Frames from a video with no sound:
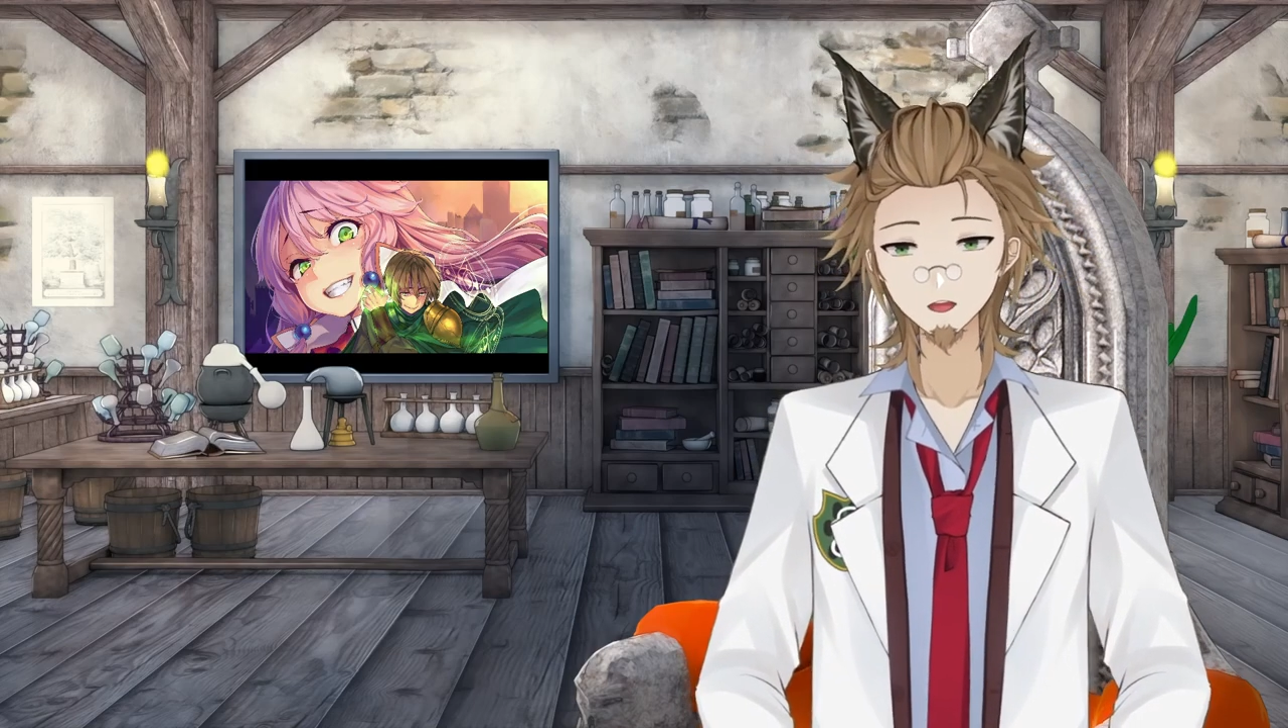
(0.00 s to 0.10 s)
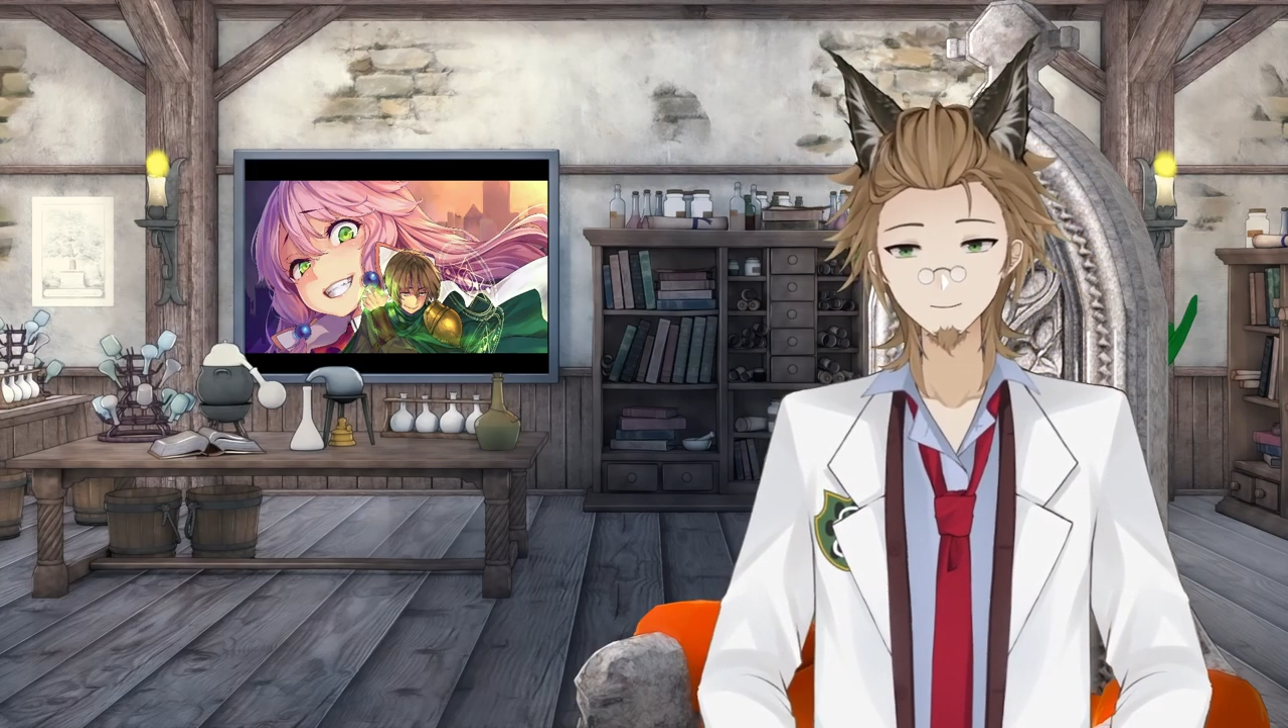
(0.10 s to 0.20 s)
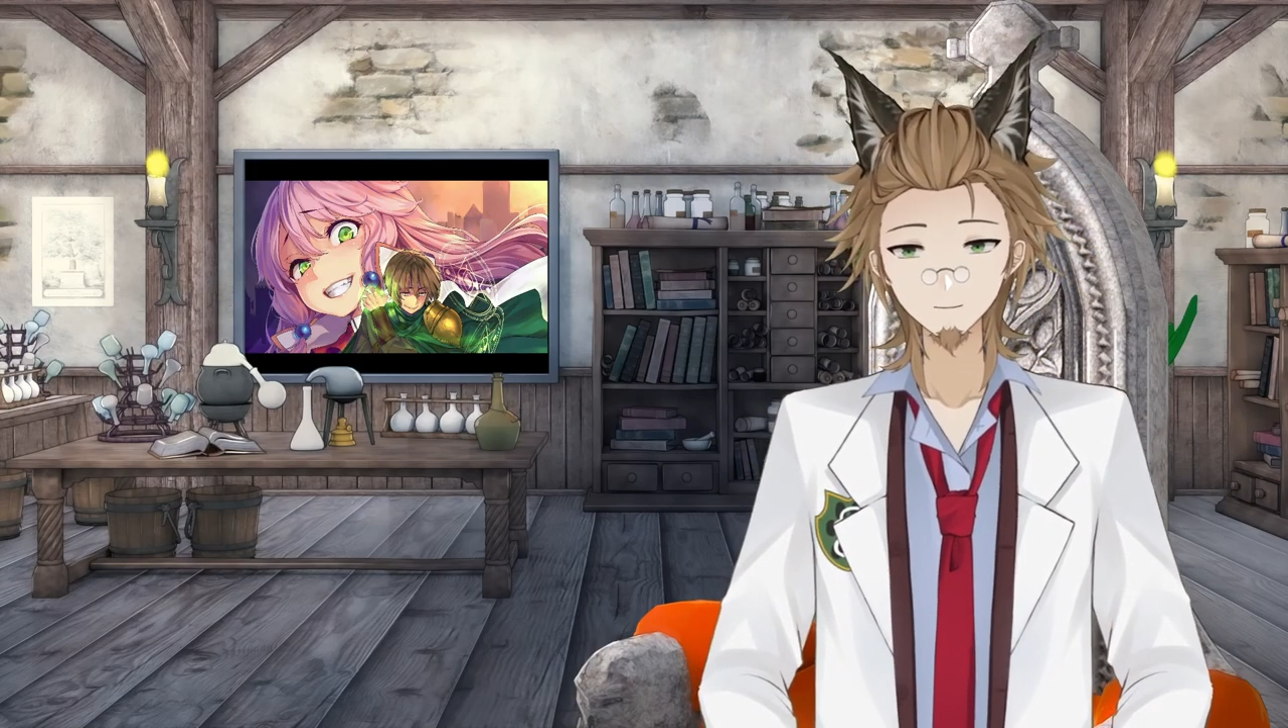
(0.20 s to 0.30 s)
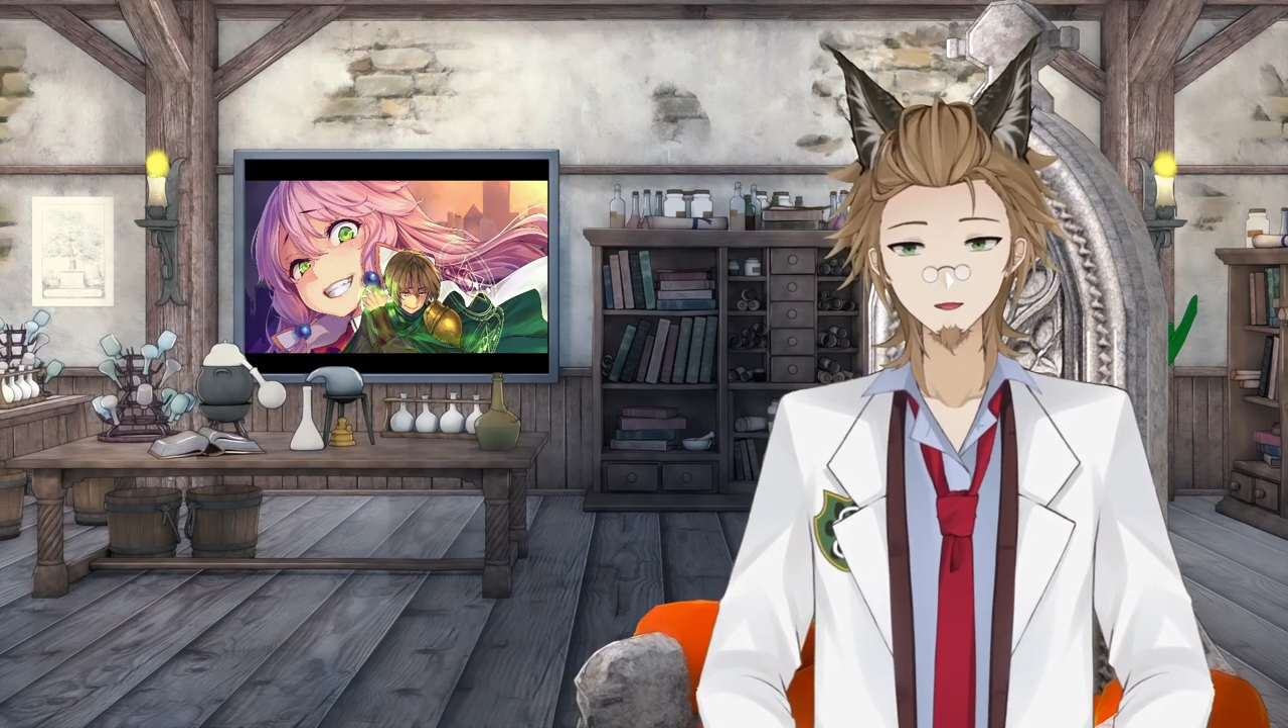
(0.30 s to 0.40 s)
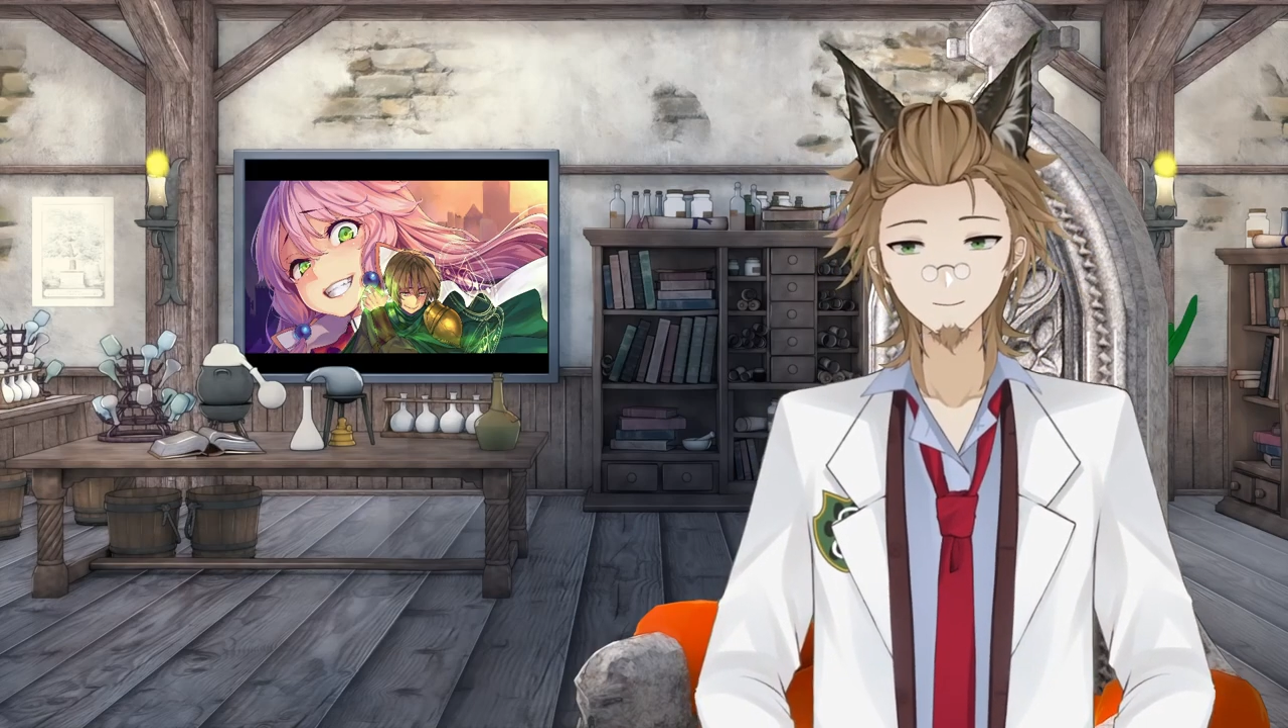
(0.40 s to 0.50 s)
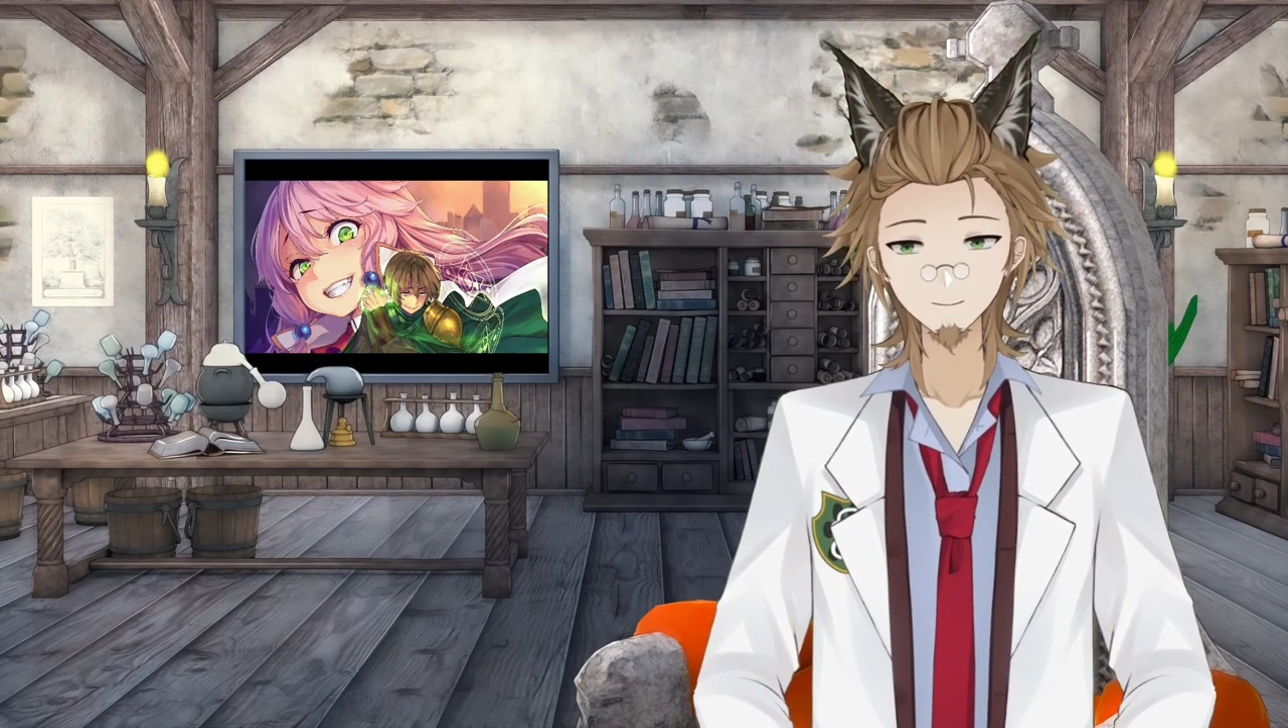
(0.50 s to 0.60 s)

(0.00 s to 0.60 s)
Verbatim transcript: great.